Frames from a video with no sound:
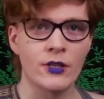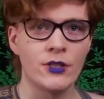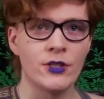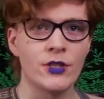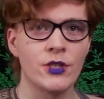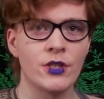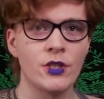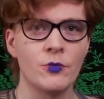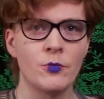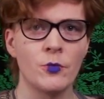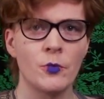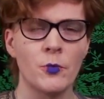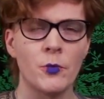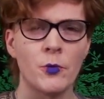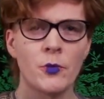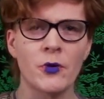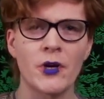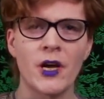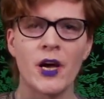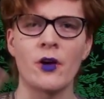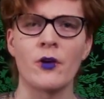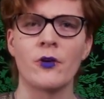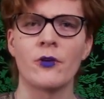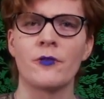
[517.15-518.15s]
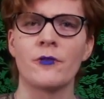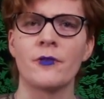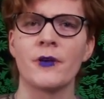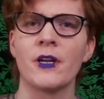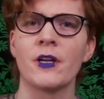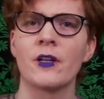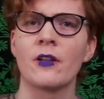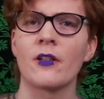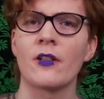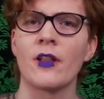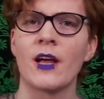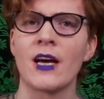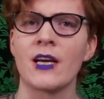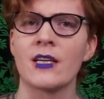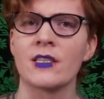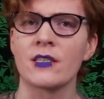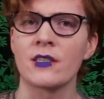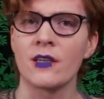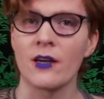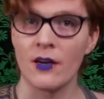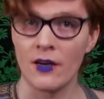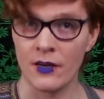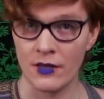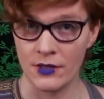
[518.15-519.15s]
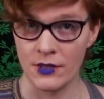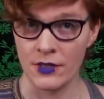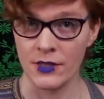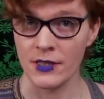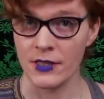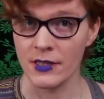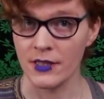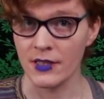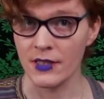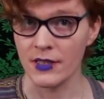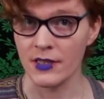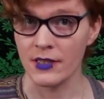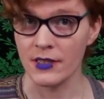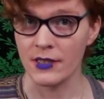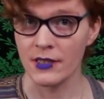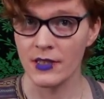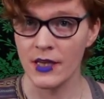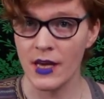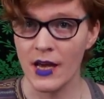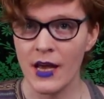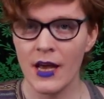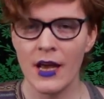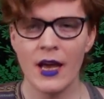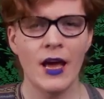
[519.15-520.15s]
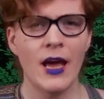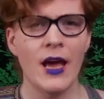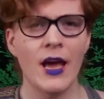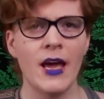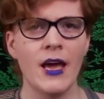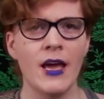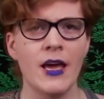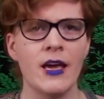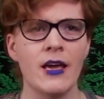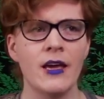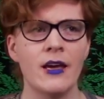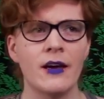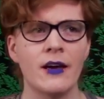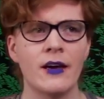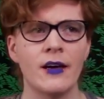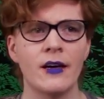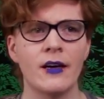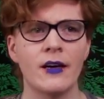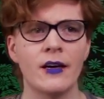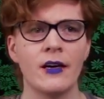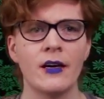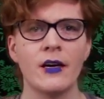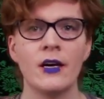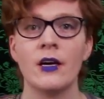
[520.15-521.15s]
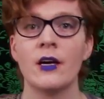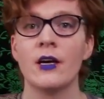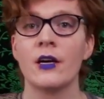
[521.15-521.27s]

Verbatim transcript: consumable counterfeit class consciousness, a uh,